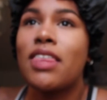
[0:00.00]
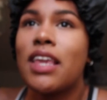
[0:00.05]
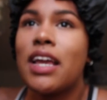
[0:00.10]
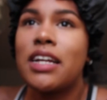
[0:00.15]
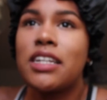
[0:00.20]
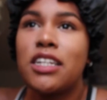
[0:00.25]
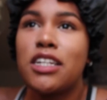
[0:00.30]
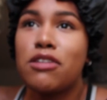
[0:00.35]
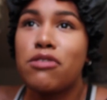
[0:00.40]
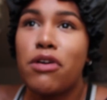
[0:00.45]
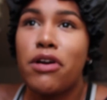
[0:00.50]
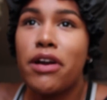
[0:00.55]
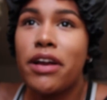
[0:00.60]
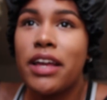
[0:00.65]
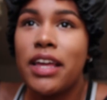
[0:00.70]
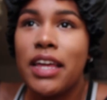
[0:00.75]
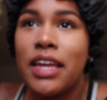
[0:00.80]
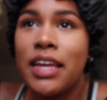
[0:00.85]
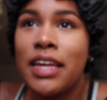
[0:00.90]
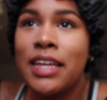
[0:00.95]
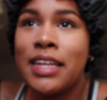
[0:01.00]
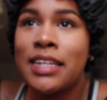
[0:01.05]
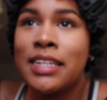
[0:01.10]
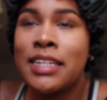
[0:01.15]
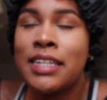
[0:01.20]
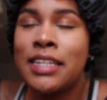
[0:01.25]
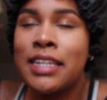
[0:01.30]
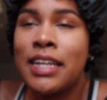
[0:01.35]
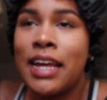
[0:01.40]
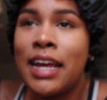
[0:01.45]
And she's with her
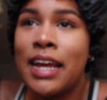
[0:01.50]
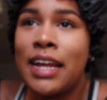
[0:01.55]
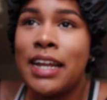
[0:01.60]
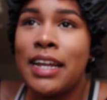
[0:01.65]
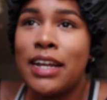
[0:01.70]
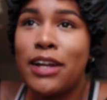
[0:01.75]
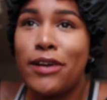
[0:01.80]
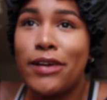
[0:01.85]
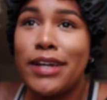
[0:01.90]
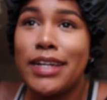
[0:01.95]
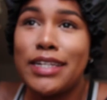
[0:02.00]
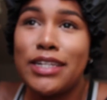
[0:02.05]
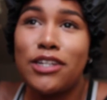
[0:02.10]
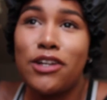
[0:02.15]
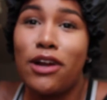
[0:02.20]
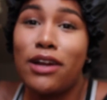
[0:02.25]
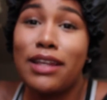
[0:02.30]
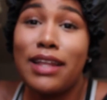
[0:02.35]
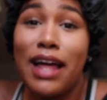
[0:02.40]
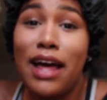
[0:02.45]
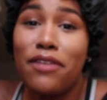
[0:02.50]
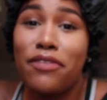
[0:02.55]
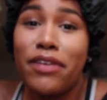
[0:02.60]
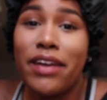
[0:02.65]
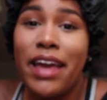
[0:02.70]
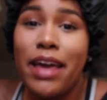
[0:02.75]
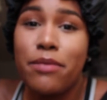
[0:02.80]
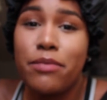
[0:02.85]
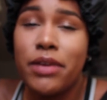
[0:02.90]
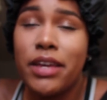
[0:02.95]
kids, and her kids start
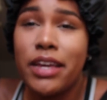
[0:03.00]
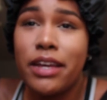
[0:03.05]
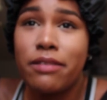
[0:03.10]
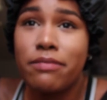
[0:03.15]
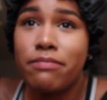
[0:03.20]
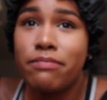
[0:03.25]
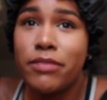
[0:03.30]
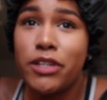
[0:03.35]
laughing at me.